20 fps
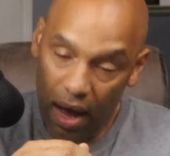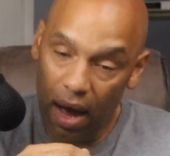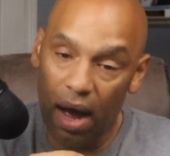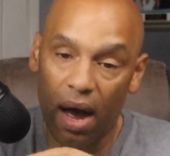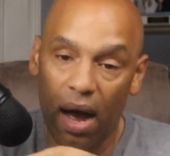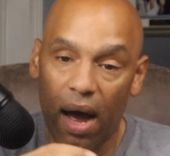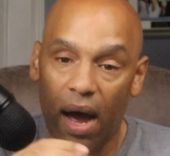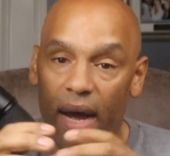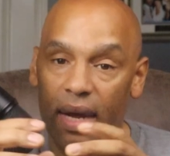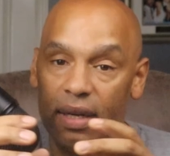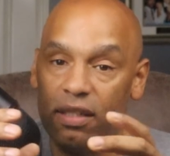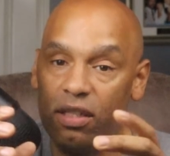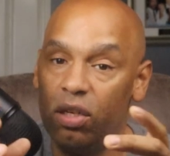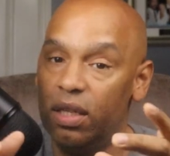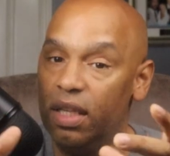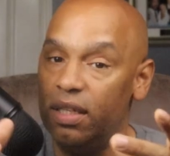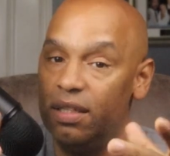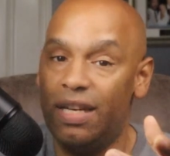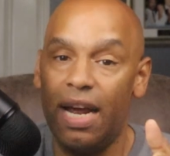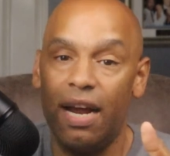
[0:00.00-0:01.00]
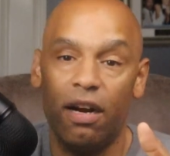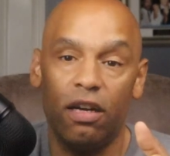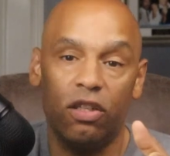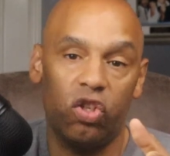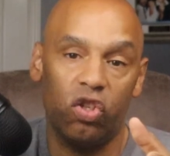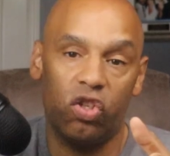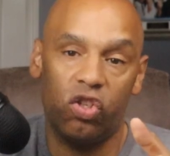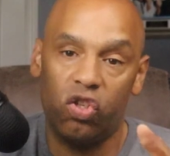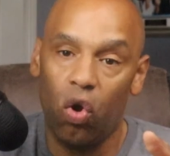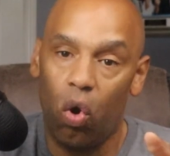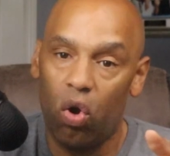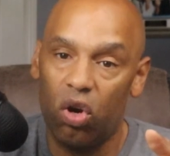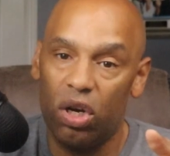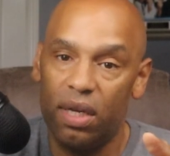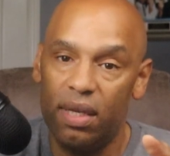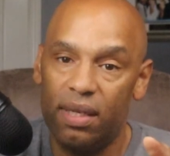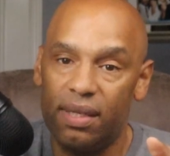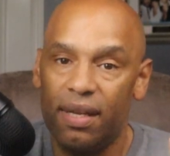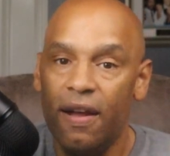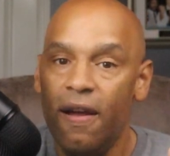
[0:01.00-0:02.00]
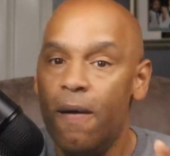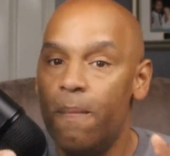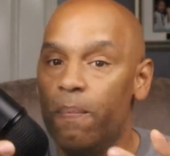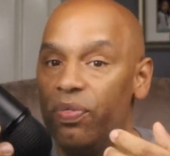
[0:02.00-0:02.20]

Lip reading: to the Derek Chisora's,